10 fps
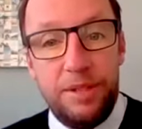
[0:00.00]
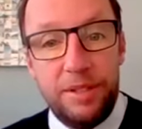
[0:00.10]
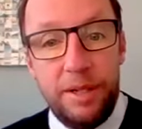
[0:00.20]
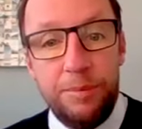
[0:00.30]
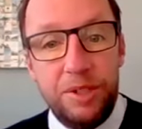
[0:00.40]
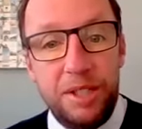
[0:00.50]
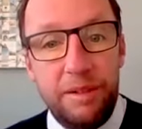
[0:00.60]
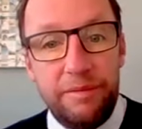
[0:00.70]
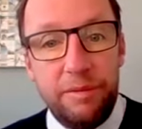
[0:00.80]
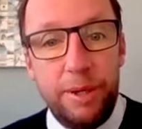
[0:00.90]
in terms of the
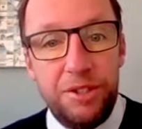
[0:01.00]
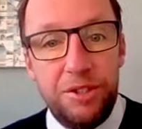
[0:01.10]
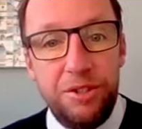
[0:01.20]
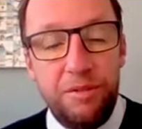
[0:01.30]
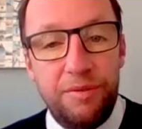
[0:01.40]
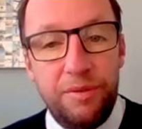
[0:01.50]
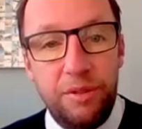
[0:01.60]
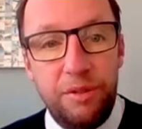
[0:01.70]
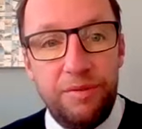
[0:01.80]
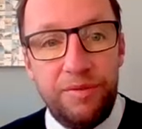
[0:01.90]
information
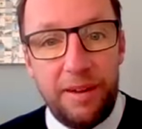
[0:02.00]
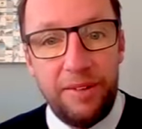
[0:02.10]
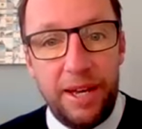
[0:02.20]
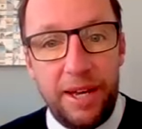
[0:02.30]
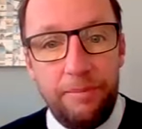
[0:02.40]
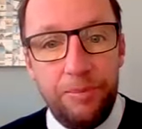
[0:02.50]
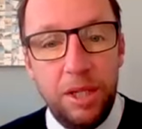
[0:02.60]
you've found out.